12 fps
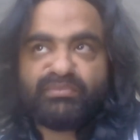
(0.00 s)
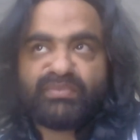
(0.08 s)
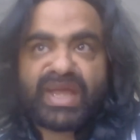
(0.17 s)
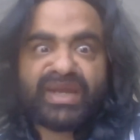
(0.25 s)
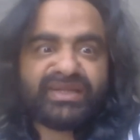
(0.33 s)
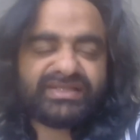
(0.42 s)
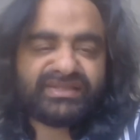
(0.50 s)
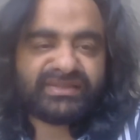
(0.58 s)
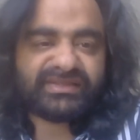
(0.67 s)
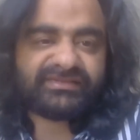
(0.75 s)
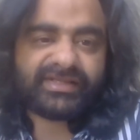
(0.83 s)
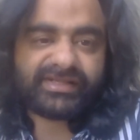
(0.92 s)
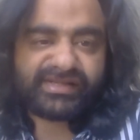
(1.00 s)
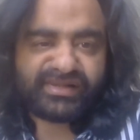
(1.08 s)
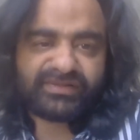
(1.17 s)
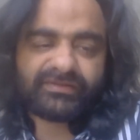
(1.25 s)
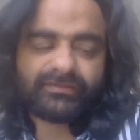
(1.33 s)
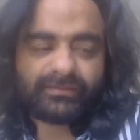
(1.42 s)
managing the
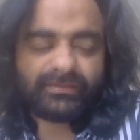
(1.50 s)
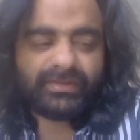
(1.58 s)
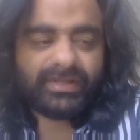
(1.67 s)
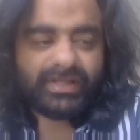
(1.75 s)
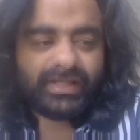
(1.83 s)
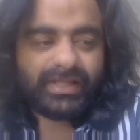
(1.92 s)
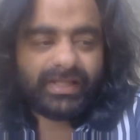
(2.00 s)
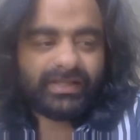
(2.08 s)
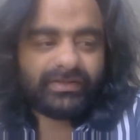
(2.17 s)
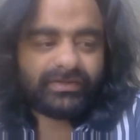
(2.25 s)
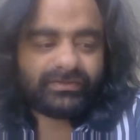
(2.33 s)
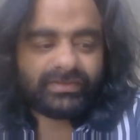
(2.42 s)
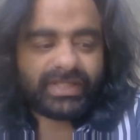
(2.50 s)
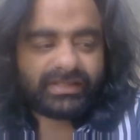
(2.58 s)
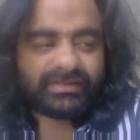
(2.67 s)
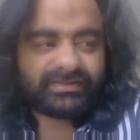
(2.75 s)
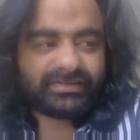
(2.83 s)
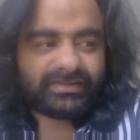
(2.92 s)
station. So
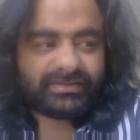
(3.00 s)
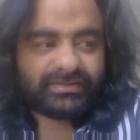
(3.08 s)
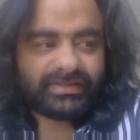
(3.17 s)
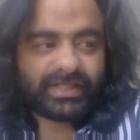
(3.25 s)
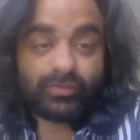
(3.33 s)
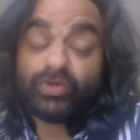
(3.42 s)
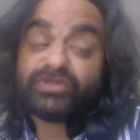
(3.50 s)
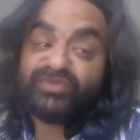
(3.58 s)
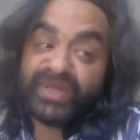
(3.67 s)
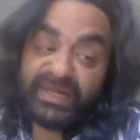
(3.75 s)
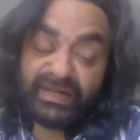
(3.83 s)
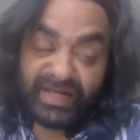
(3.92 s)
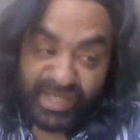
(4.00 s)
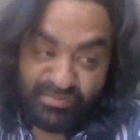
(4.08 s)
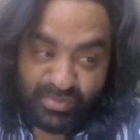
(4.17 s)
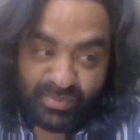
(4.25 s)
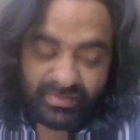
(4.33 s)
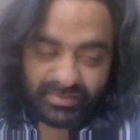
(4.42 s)
that was my
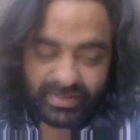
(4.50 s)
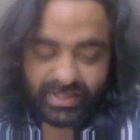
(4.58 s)
dream.